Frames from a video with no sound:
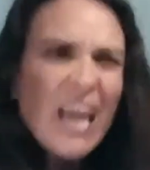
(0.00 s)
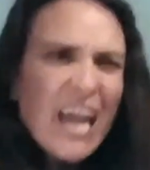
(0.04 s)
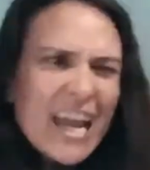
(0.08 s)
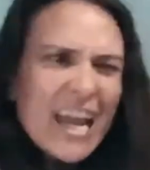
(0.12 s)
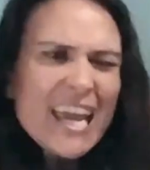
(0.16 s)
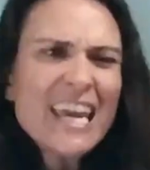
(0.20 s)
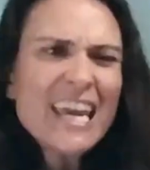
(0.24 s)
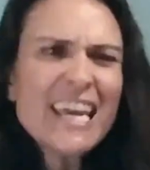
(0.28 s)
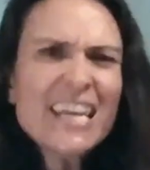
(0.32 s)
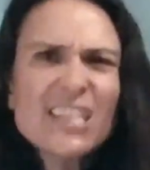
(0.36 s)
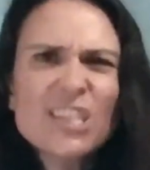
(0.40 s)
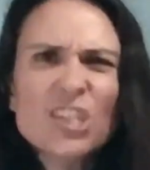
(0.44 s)

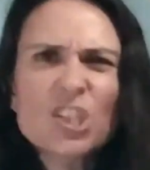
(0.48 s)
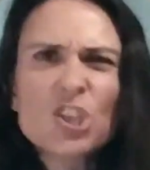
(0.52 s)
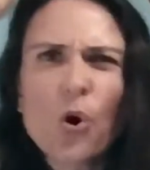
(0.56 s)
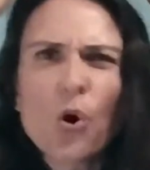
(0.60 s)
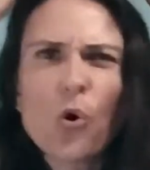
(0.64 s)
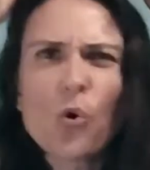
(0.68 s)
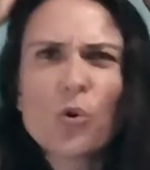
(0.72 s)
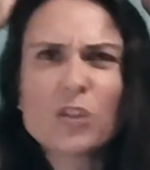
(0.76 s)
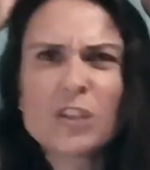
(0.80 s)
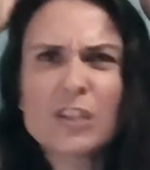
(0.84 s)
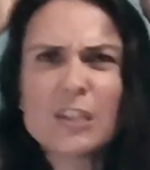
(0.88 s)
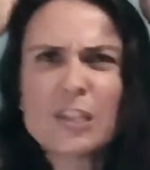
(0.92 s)
He
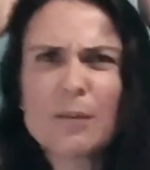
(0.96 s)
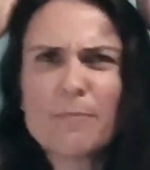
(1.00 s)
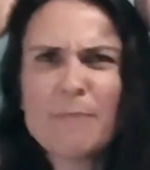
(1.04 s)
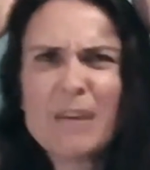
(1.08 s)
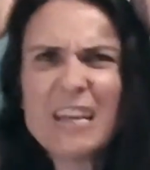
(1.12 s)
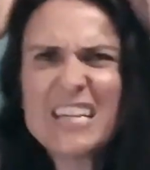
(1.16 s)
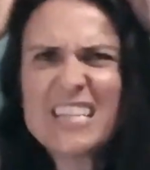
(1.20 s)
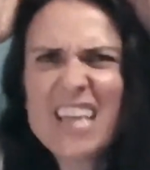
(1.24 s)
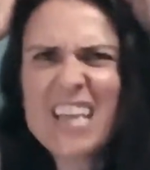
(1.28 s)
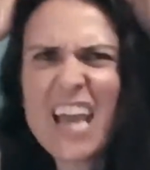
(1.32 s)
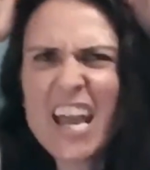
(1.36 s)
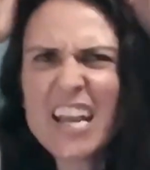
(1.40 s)
sold it to
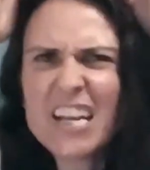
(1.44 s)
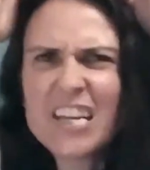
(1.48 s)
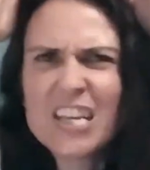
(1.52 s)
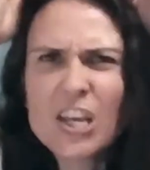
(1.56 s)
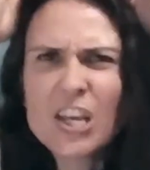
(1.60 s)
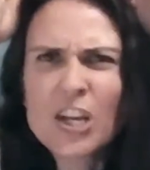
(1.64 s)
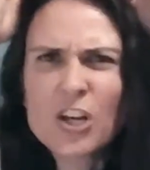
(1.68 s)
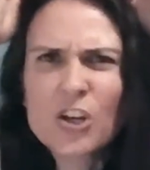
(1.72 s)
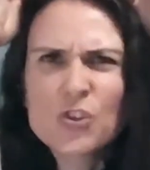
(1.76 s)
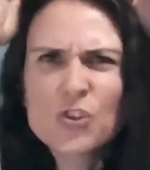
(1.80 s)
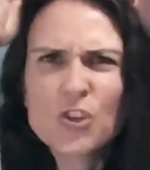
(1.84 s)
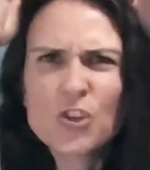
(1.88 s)
me ten
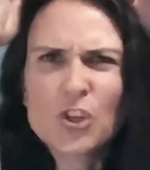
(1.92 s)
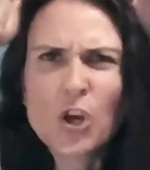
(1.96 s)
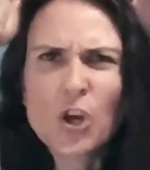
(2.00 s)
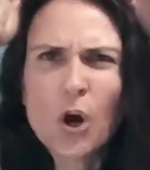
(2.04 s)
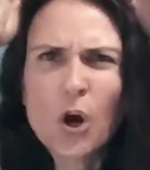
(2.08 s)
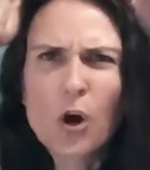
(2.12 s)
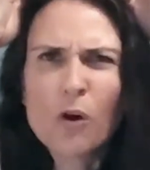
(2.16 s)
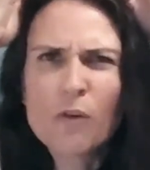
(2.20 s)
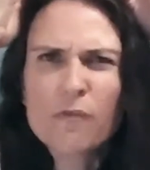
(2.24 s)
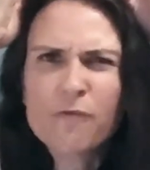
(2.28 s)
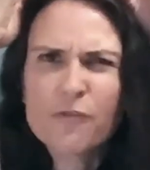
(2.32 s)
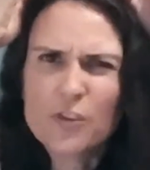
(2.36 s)
years
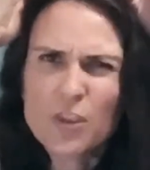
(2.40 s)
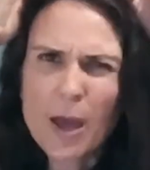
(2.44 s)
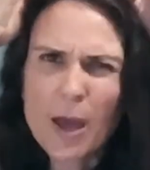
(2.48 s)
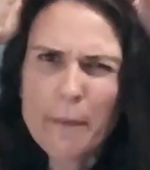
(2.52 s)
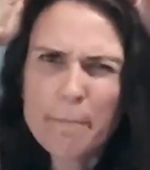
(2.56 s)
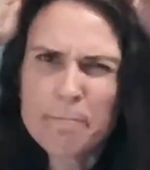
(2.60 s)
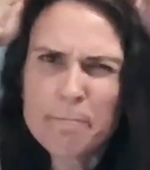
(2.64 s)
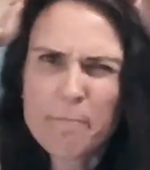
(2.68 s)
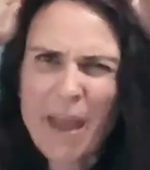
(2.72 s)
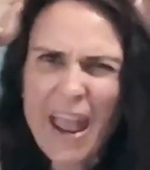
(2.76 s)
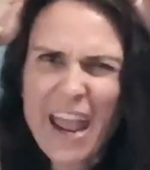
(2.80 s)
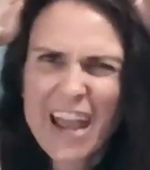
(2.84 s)
ago for
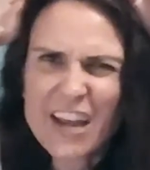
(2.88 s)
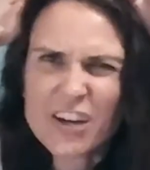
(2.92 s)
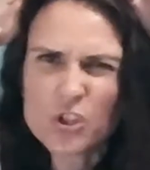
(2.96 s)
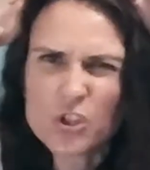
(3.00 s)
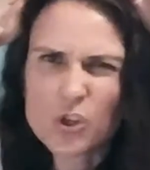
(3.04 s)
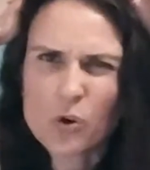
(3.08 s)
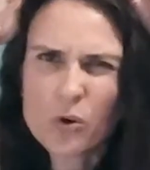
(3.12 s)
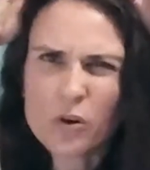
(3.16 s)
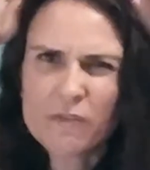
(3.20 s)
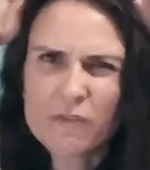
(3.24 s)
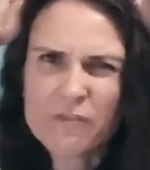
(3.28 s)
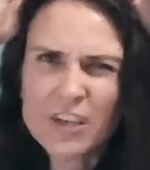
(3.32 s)
that
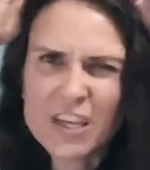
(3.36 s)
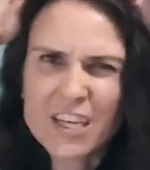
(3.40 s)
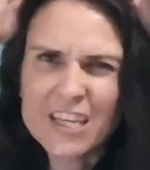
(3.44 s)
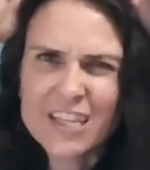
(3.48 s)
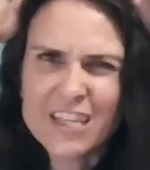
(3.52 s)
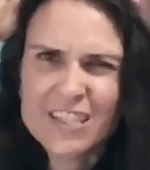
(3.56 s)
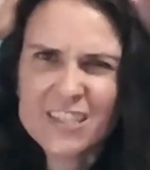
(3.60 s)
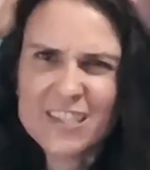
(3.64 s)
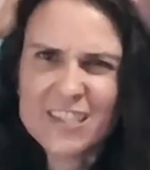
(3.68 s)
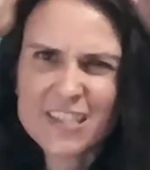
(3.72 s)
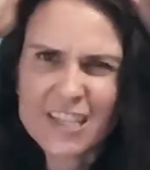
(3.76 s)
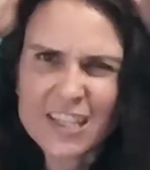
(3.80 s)
banjo of
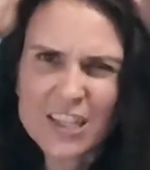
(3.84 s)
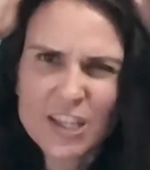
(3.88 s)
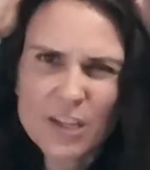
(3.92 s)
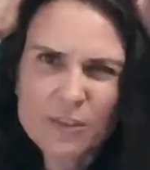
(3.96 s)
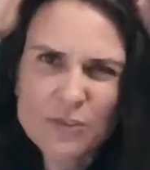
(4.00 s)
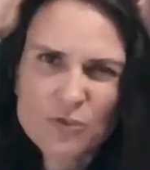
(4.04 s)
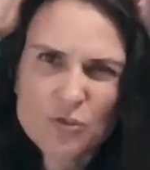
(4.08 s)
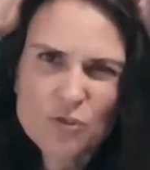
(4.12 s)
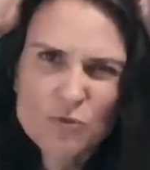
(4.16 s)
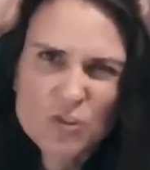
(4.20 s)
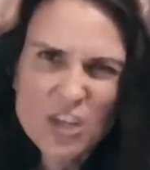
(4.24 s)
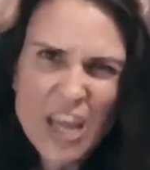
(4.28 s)
his and
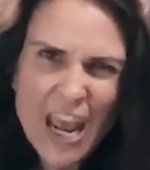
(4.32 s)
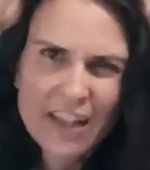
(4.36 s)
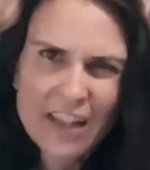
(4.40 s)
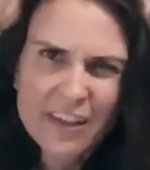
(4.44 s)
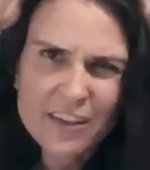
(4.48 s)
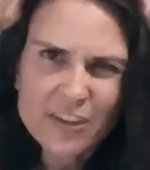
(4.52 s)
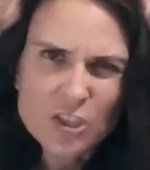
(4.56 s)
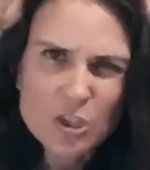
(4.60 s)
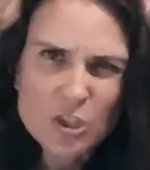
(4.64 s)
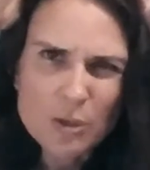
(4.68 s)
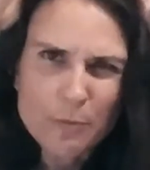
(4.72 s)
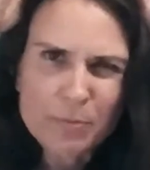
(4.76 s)
the
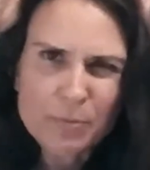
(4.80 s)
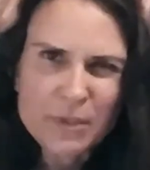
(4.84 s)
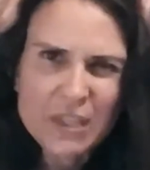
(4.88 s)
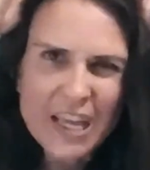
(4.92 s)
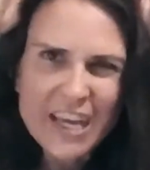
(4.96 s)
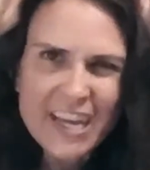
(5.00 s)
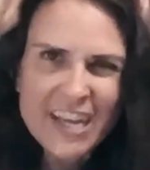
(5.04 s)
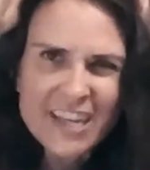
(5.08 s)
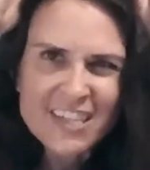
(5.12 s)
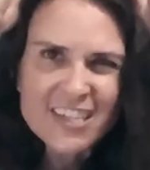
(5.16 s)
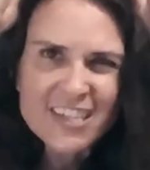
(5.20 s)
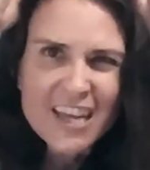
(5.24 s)
talent to
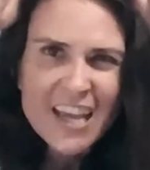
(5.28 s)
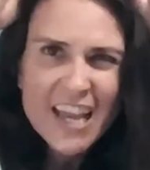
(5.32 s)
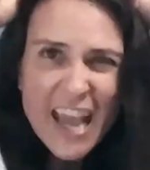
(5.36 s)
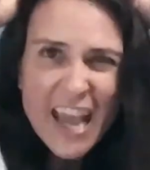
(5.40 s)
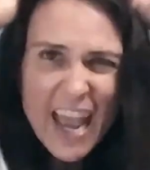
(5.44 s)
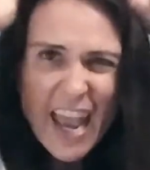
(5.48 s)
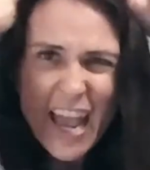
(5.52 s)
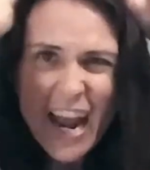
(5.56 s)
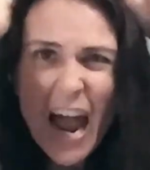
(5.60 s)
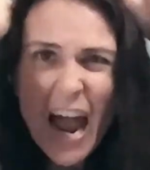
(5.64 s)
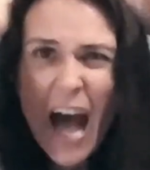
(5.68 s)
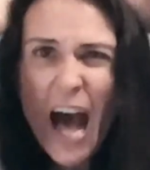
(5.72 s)
play it,
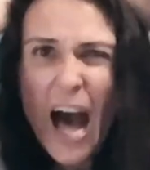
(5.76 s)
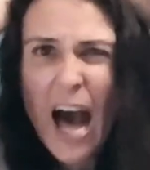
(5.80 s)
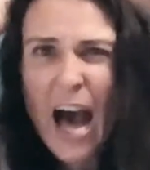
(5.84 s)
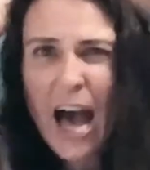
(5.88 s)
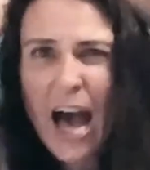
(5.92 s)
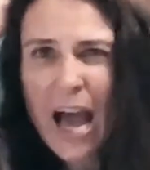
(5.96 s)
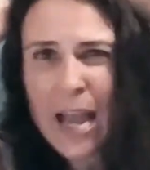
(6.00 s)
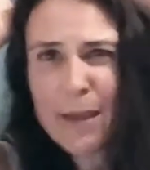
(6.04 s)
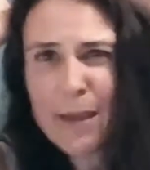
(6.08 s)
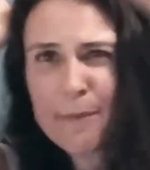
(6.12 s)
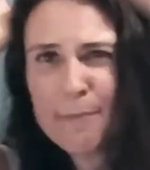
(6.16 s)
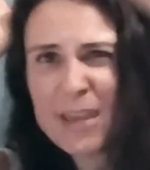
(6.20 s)
and
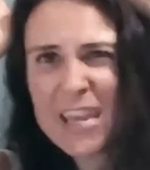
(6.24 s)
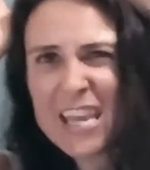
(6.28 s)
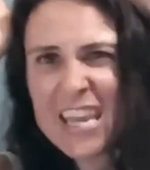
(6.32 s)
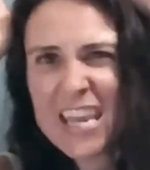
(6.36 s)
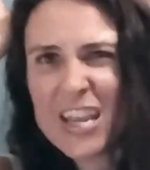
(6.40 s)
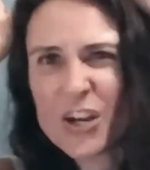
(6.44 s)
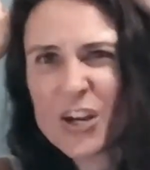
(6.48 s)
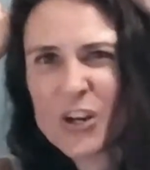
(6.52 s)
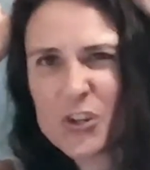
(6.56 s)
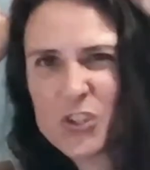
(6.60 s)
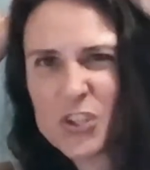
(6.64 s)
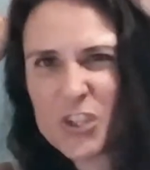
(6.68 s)
I'm
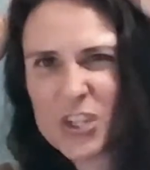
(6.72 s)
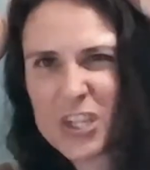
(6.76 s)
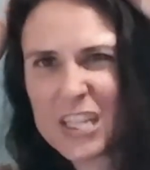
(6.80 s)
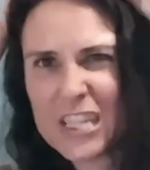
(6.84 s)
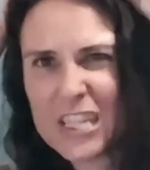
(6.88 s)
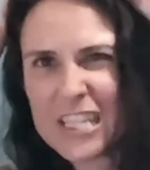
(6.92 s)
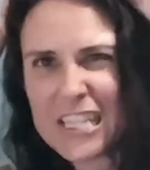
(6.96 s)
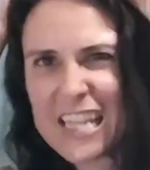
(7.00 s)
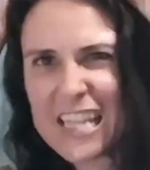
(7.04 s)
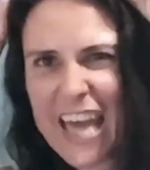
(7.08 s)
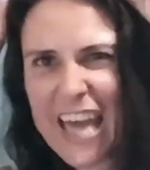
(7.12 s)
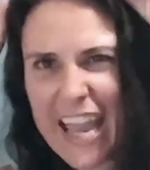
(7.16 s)
here to
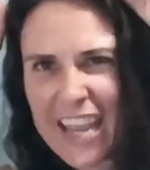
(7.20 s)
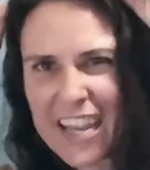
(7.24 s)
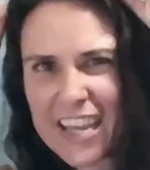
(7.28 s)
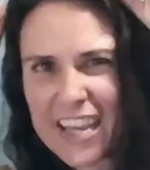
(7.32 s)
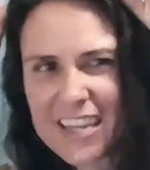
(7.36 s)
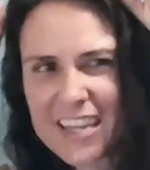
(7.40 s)
collect.